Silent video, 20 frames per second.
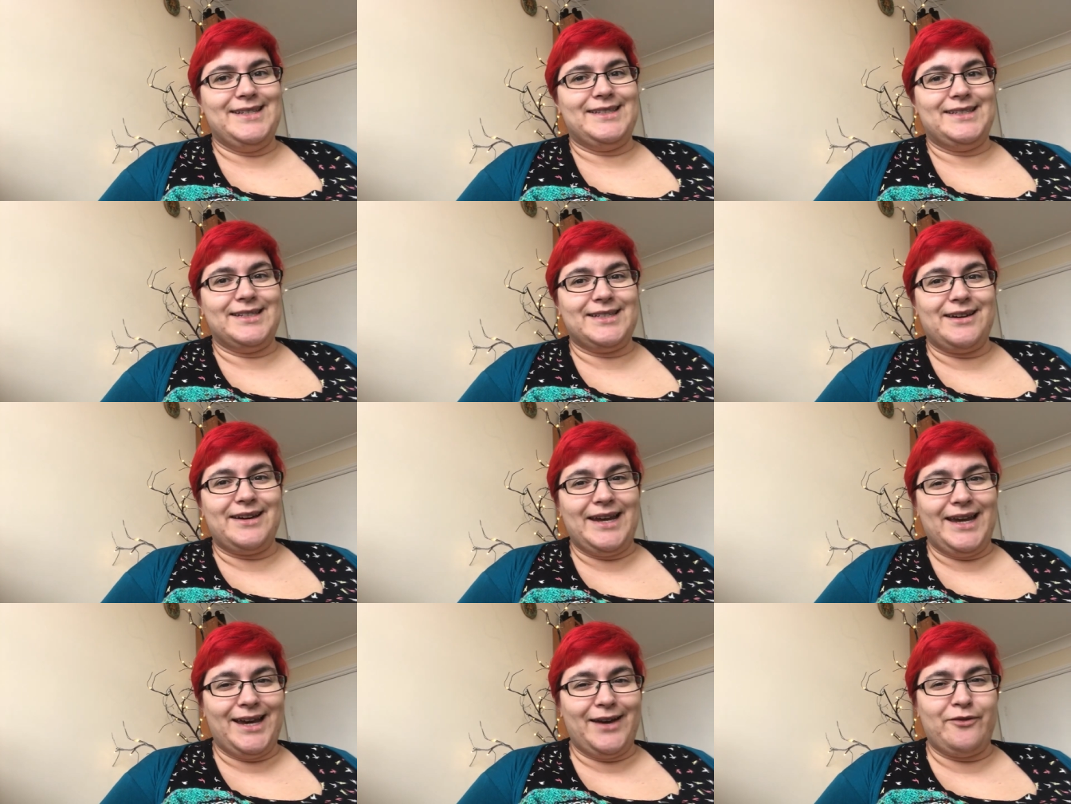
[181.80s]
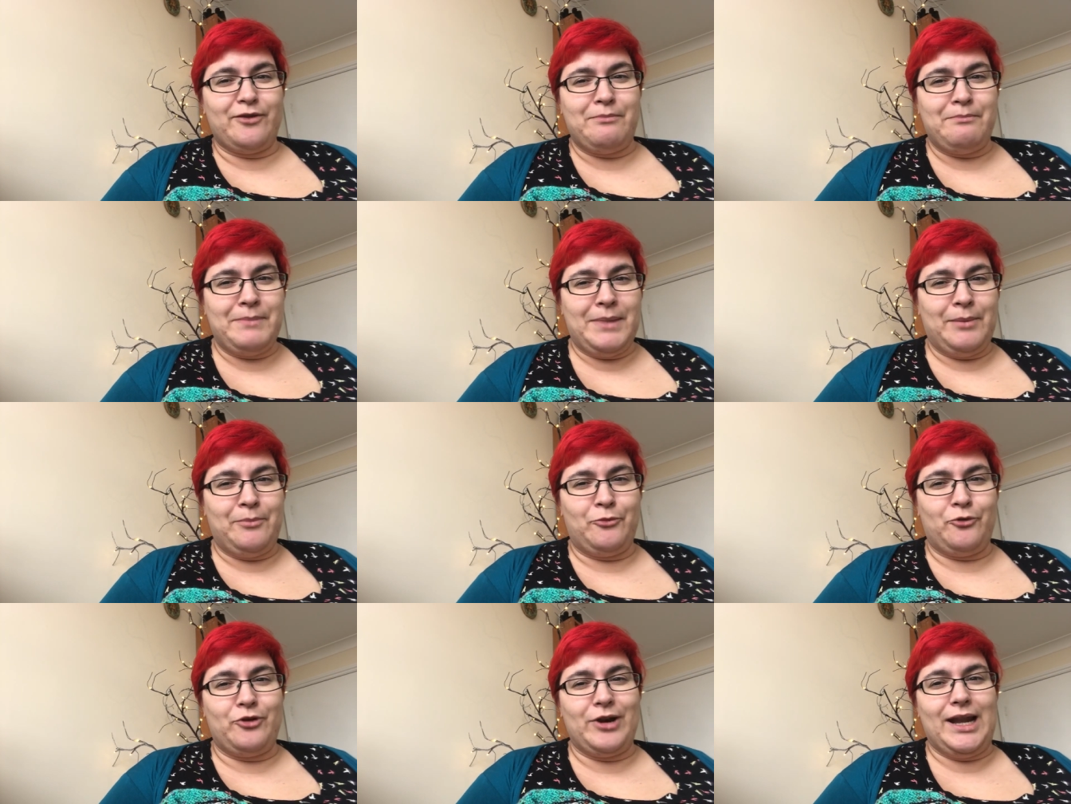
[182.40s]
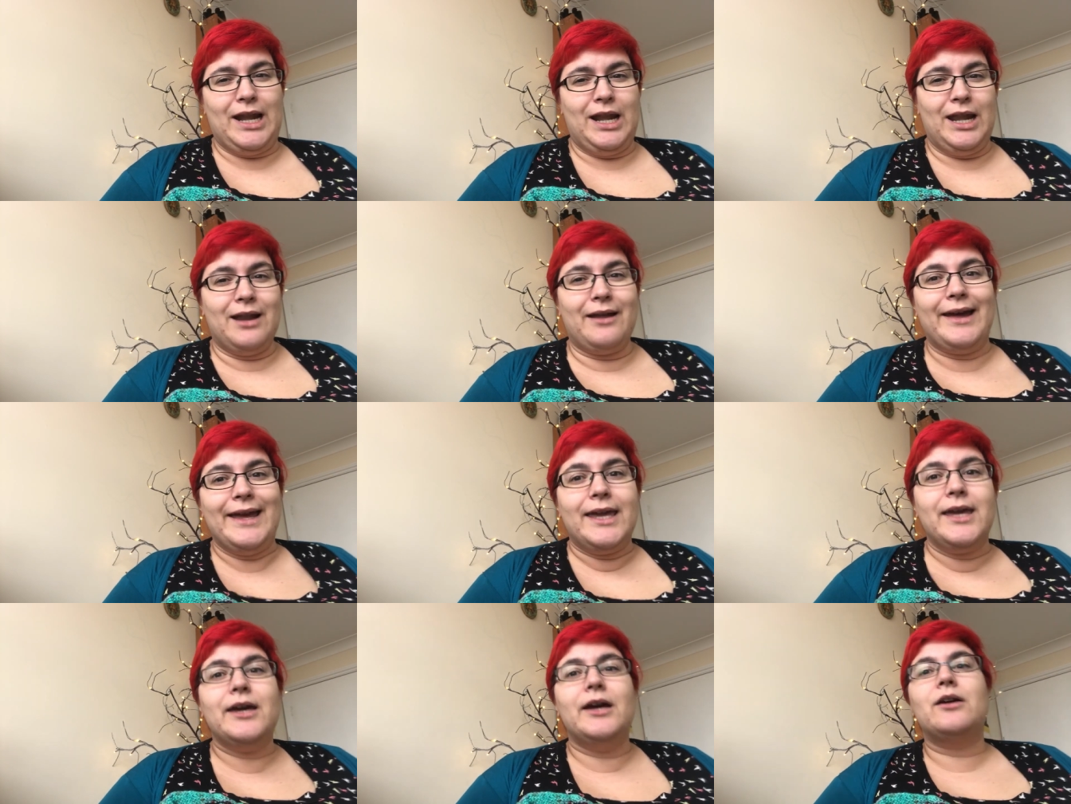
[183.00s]
is that I have a memory
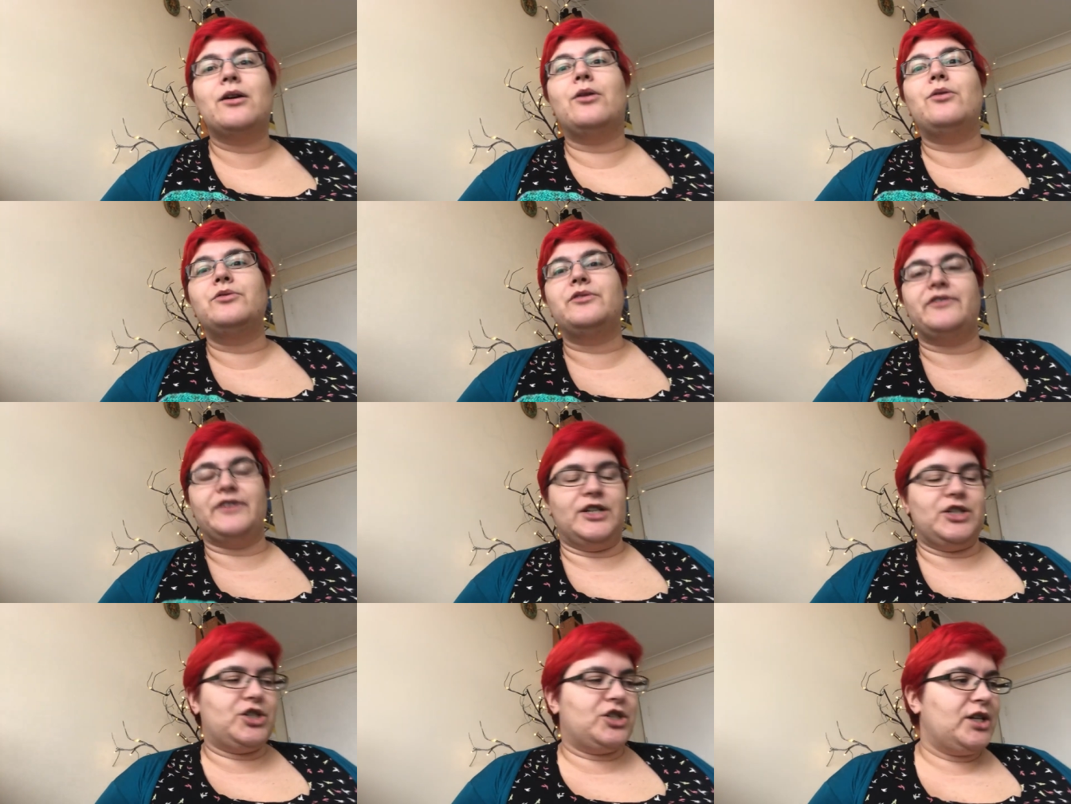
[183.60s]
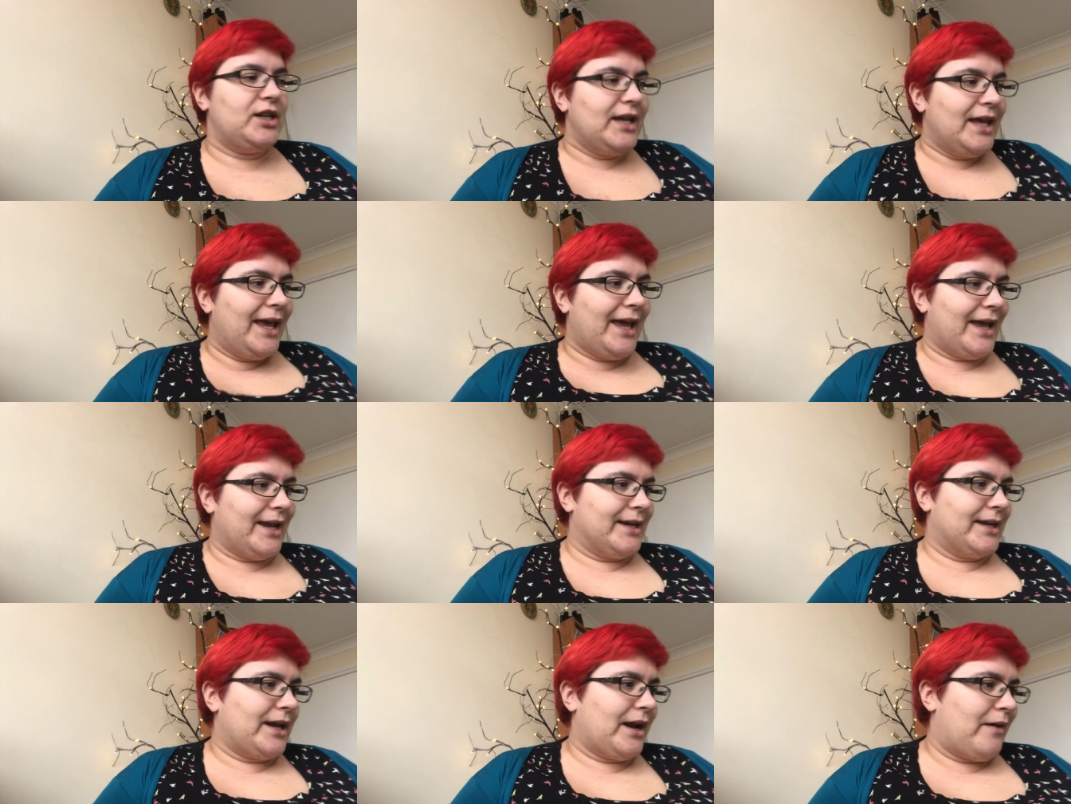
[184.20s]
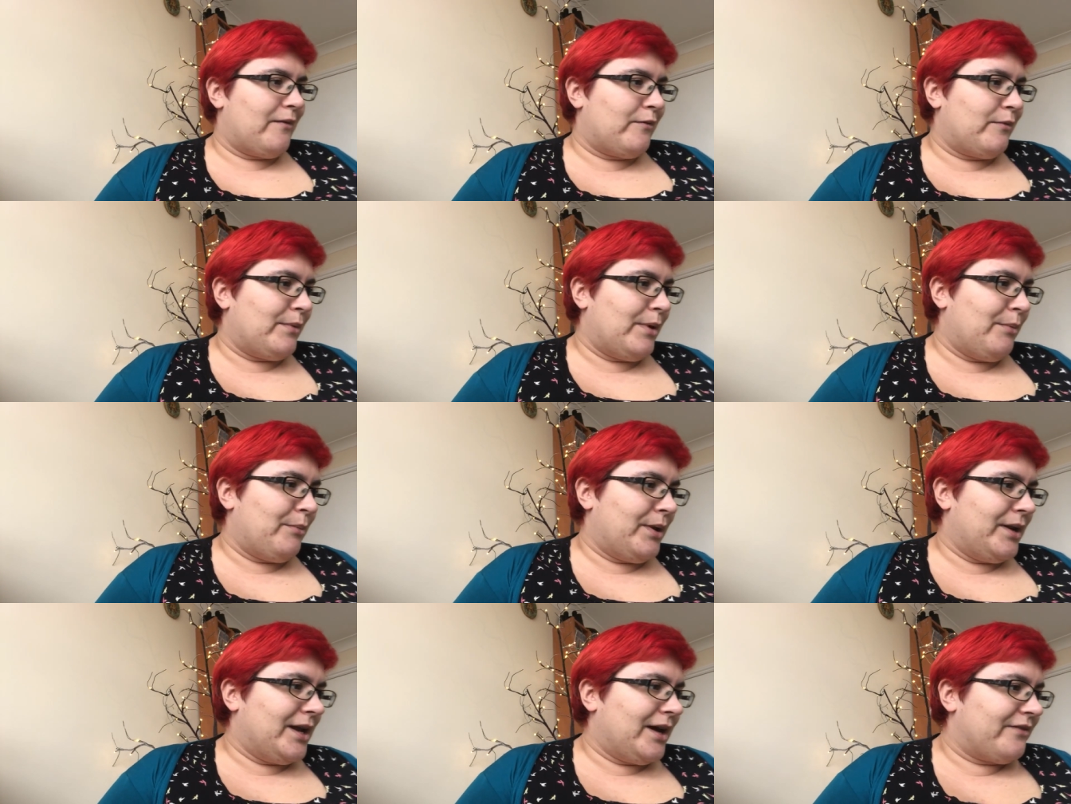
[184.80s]
like a goldfish and can
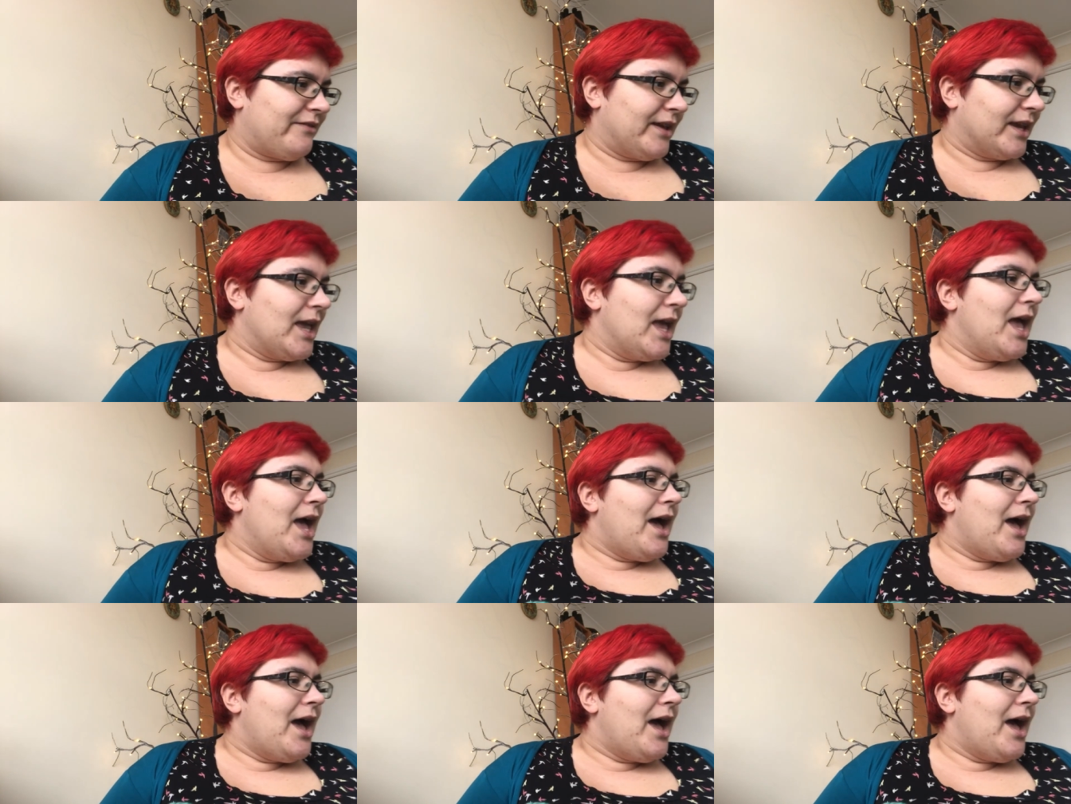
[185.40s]
remember nothing.